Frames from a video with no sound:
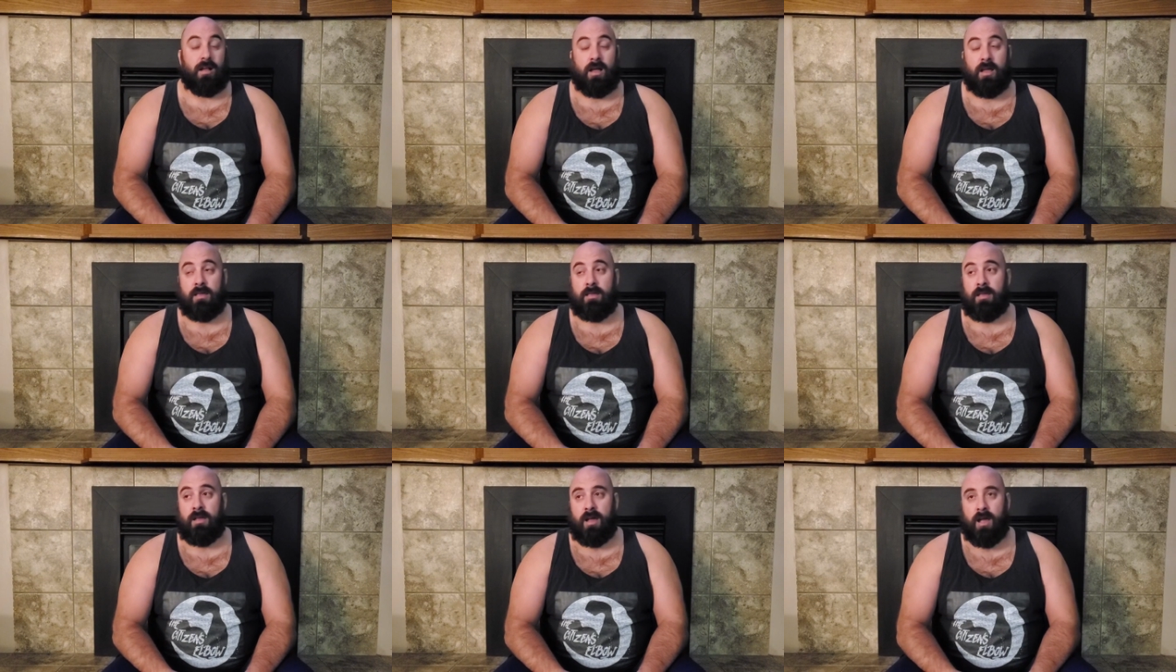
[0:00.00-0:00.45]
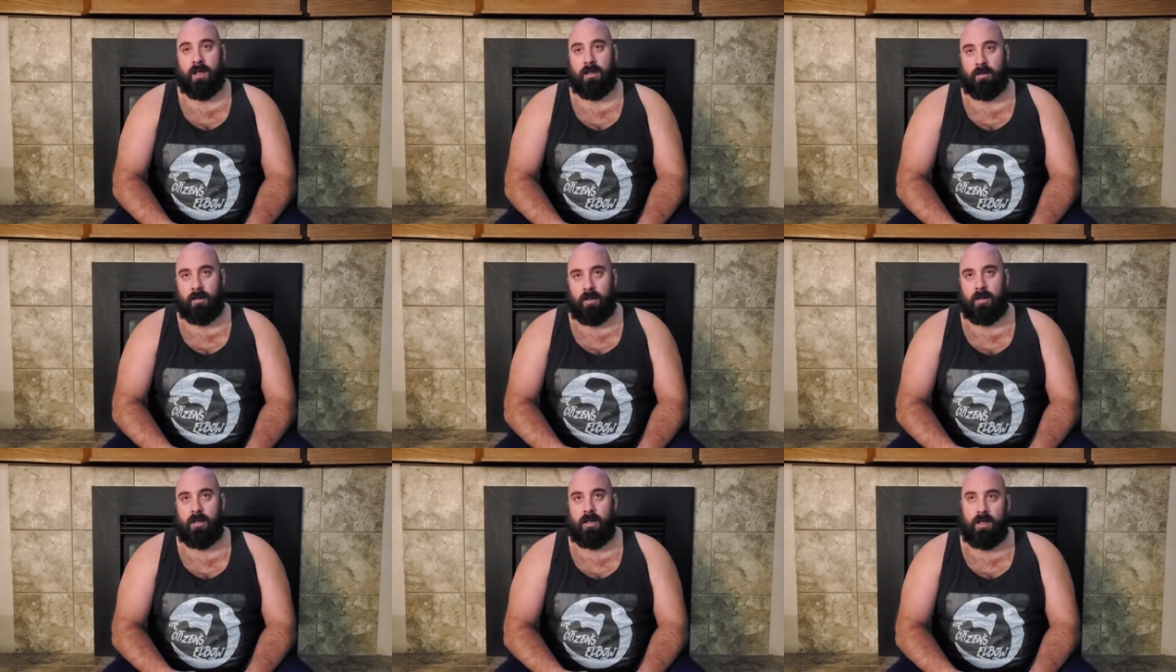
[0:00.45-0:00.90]
I,
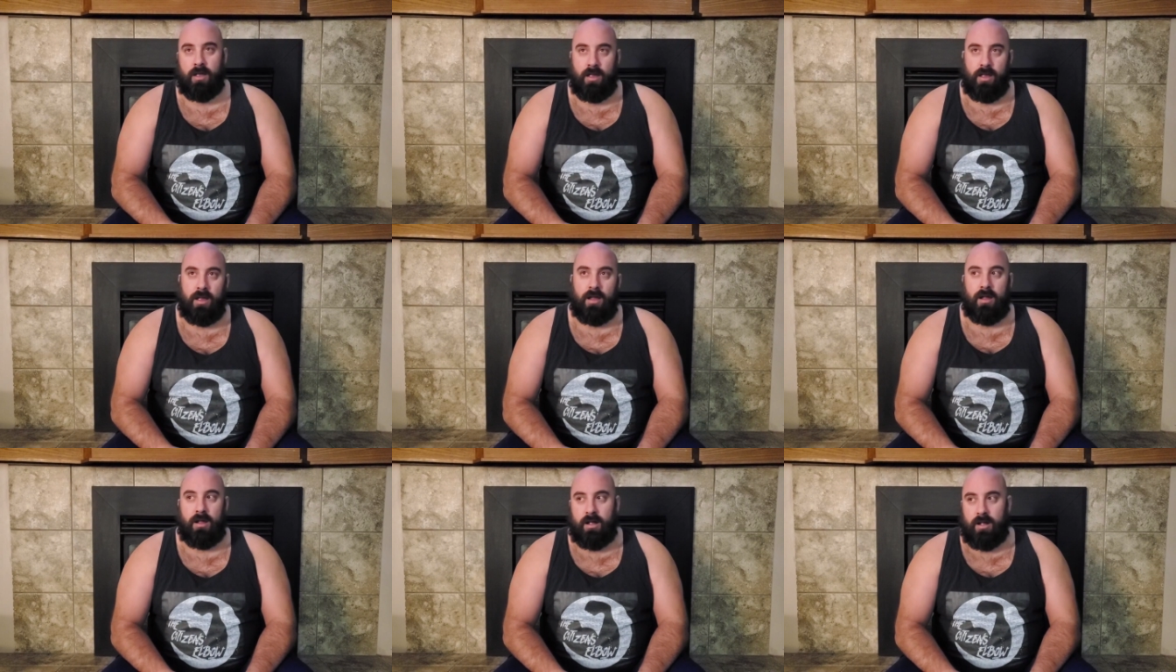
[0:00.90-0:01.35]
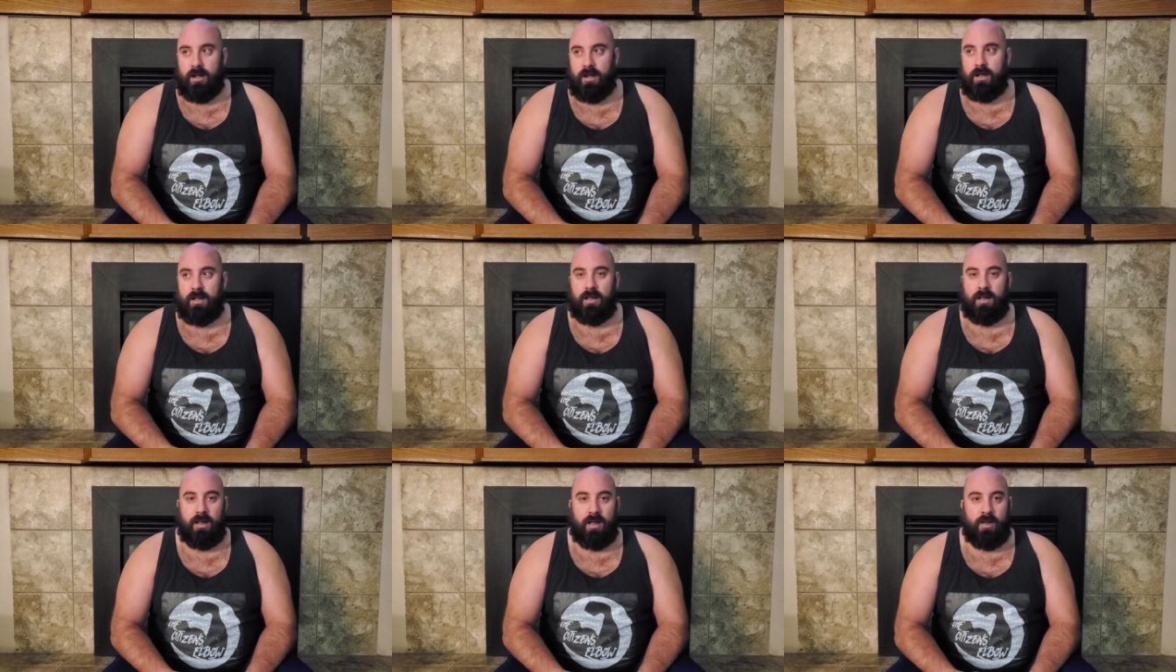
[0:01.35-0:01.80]
I,
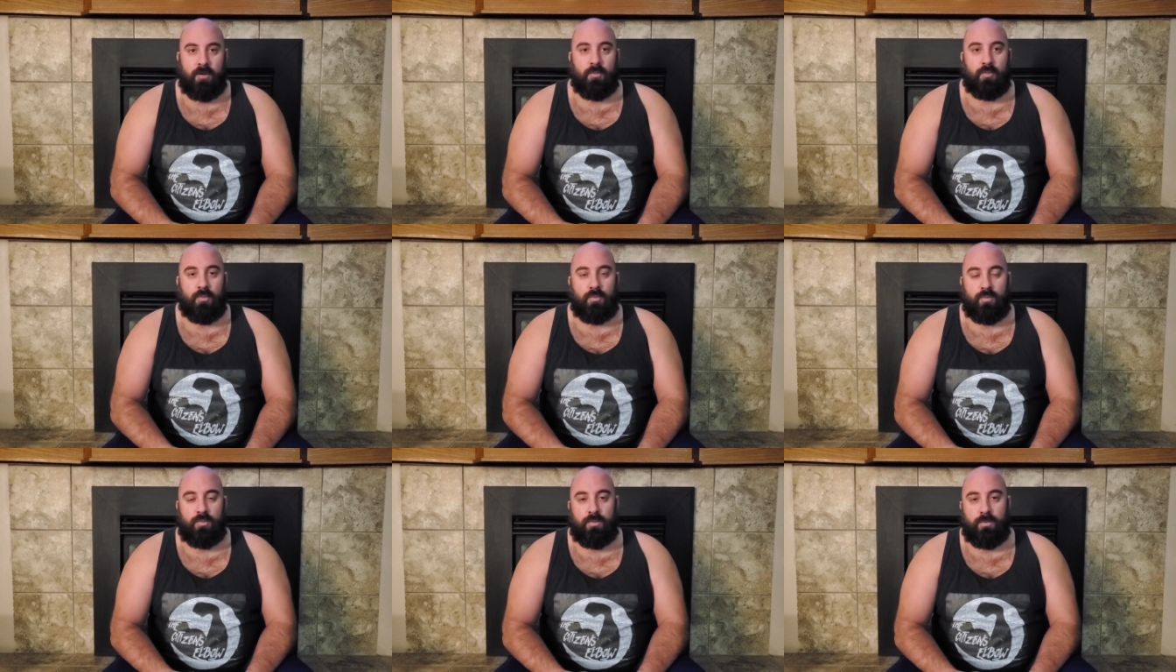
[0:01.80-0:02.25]
I